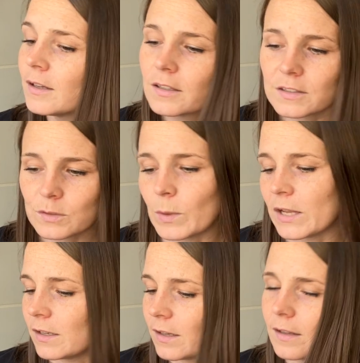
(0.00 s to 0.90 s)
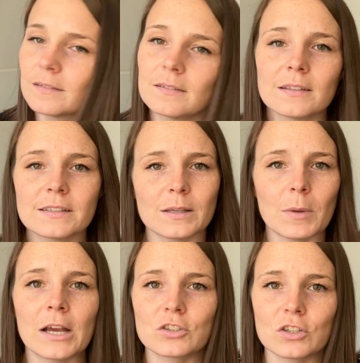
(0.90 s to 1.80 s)
spend some
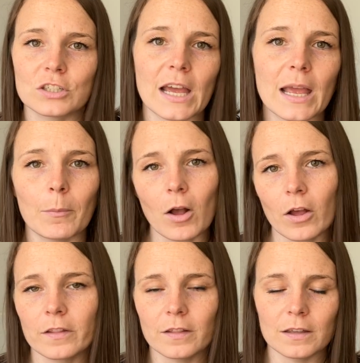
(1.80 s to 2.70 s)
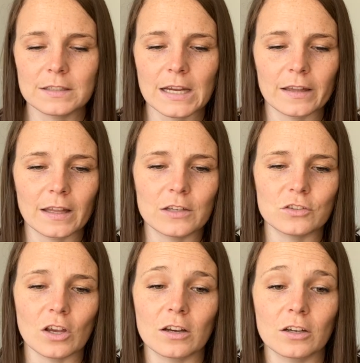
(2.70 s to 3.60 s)
extra time on the tan line
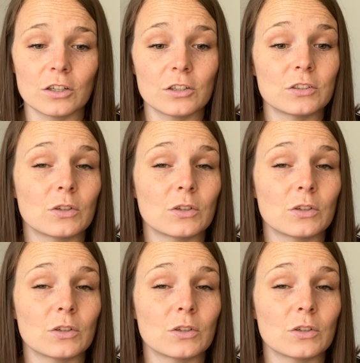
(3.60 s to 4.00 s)
joggers